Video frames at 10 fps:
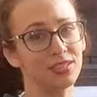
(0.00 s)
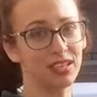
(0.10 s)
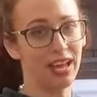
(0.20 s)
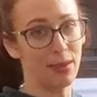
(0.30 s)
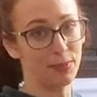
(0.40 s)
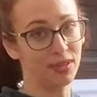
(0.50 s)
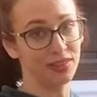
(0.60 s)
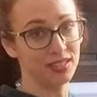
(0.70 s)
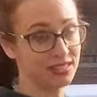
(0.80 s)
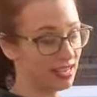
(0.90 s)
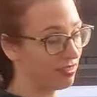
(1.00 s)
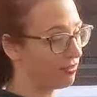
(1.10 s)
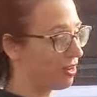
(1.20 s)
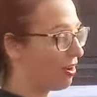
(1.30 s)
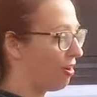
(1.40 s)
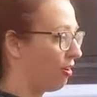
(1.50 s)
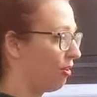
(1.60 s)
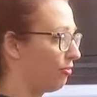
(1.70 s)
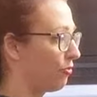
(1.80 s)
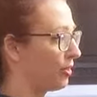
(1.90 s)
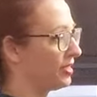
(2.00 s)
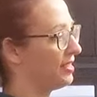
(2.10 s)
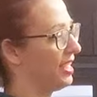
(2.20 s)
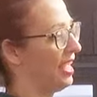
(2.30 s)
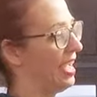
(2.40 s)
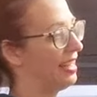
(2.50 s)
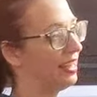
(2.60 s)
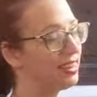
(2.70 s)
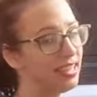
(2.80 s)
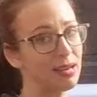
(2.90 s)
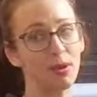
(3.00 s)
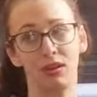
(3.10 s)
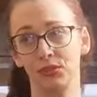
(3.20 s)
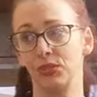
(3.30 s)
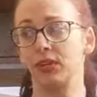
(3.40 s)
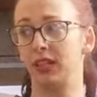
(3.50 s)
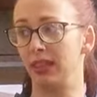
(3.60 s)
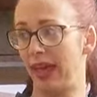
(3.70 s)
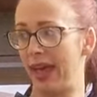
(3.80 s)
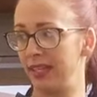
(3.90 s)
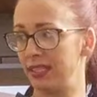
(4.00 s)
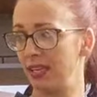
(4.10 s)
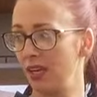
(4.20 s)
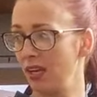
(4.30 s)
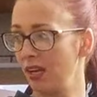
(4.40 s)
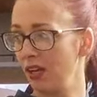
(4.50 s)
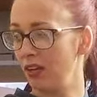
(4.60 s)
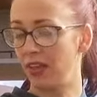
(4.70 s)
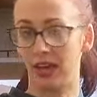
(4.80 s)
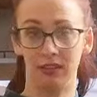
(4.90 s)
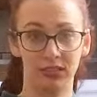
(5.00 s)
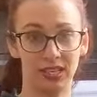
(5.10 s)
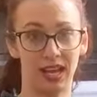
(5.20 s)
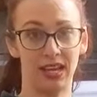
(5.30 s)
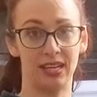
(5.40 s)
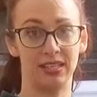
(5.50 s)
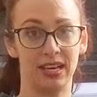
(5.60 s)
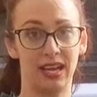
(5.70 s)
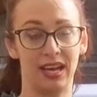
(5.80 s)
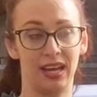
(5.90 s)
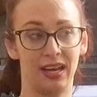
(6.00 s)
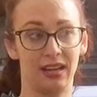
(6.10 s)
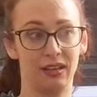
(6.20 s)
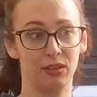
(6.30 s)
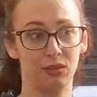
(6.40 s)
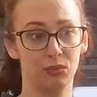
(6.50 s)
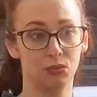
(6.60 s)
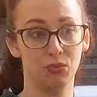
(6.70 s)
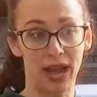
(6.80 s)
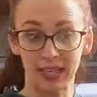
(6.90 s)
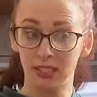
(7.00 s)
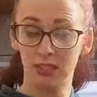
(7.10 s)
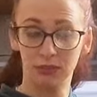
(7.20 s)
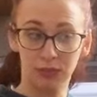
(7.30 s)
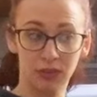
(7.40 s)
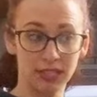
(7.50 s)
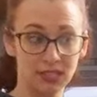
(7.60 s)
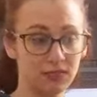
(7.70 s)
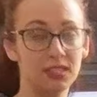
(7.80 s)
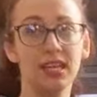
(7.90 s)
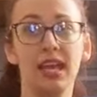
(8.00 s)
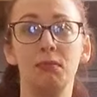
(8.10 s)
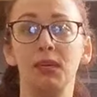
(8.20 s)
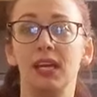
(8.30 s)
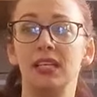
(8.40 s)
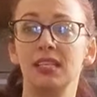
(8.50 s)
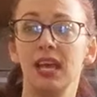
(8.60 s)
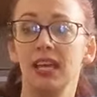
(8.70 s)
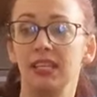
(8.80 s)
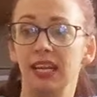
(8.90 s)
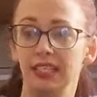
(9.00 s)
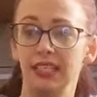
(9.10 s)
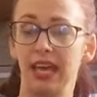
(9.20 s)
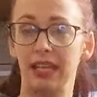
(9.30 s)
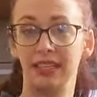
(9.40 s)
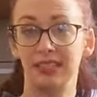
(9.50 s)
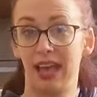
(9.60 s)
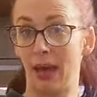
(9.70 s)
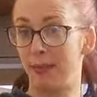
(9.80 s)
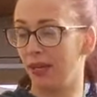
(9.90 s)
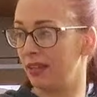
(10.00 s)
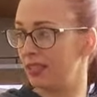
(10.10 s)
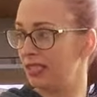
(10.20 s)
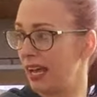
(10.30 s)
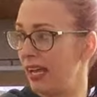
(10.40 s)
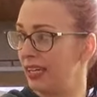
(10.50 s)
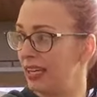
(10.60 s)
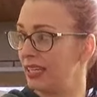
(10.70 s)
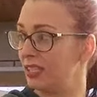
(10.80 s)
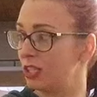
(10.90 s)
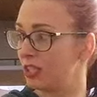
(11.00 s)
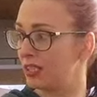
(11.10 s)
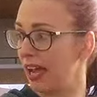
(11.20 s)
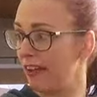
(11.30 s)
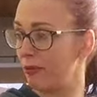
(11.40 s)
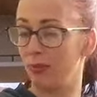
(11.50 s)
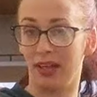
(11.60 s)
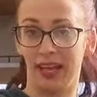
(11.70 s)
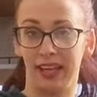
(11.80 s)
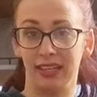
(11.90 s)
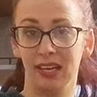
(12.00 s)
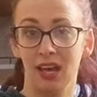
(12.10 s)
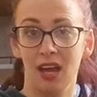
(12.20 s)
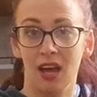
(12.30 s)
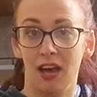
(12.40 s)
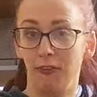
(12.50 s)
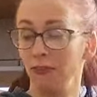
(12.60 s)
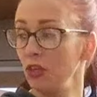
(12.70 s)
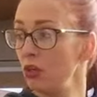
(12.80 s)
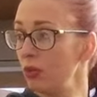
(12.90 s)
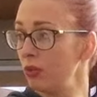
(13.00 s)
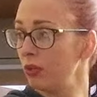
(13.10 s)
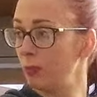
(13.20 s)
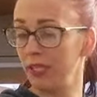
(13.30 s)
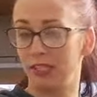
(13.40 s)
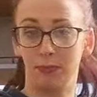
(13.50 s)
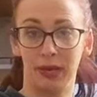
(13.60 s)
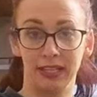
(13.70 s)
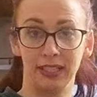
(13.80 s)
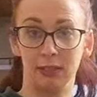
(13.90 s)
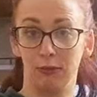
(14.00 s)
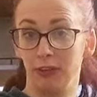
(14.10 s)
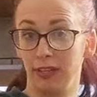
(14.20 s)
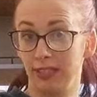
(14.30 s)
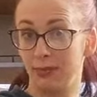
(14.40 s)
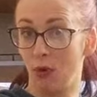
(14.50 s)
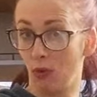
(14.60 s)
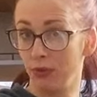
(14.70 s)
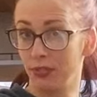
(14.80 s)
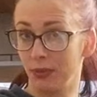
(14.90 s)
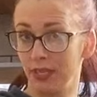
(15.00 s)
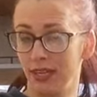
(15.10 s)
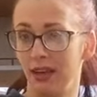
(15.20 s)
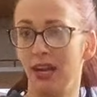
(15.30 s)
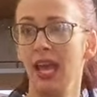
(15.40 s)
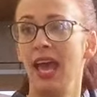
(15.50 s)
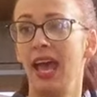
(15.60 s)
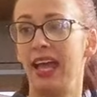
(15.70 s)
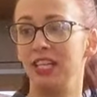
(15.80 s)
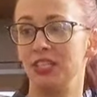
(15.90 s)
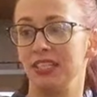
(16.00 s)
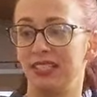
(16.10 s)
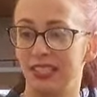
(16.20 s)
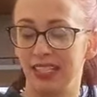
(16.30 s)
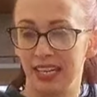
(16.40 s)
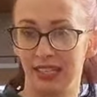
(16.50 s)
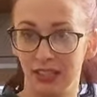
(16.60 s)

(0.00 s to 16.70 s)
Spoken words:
gonna happen on this side of the hall for today. And I think I'm also gonna let the other side rest for the rest of the day, because the next thing that needs to happen on this side is just I've applied a few little bits of putty to fill in some holes that were here, and I just need to sand